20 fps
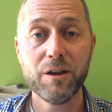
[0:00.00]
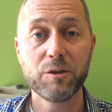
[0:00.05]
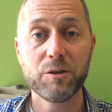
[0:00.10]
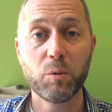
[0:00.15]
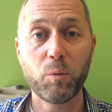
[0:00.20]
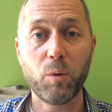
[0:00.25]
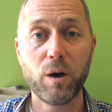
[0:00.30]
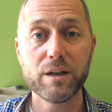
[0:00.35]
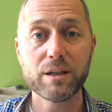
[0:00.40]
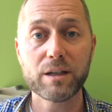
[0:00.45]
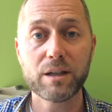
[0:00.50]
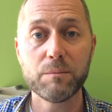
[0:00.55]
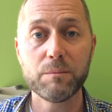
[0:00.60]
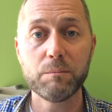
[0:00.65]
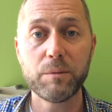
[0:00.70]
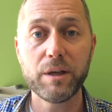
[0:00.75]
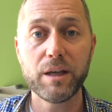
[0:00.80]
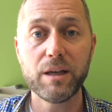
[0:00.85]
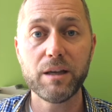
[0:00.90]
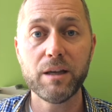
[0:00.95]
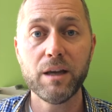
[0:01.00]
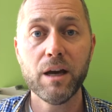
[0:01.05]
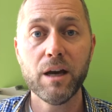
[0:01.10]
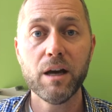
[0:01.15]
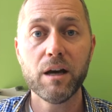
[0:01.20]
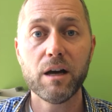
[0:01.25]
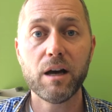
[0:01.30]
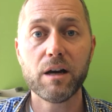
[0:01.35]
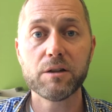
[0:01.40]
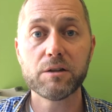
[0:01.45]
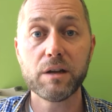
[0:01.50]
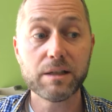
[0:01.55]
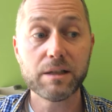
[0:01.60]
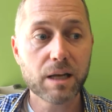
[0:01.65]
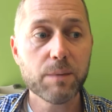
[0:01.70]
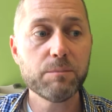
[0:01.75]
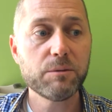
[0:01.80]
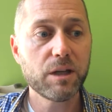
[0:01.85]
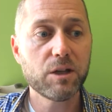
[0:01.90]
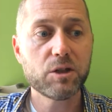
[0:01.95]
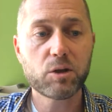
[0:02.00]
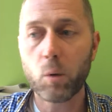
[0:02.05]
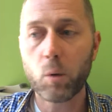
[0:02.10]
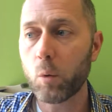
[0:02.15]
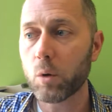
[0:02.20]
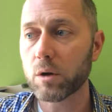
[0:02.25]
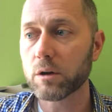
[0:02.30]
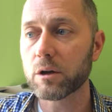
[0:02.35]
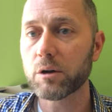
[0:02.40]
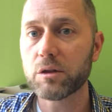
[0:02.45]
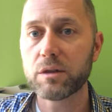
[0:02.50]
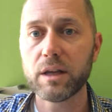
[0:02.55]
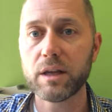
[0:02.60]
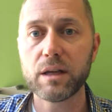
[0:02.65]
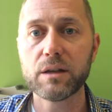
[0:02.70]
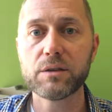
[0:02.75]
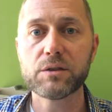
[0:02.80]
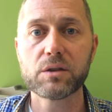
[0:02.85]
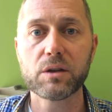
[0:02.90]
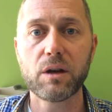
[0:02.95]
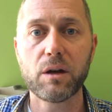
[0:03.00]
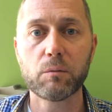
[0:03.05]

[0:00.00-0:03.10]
The one can be attempting to order things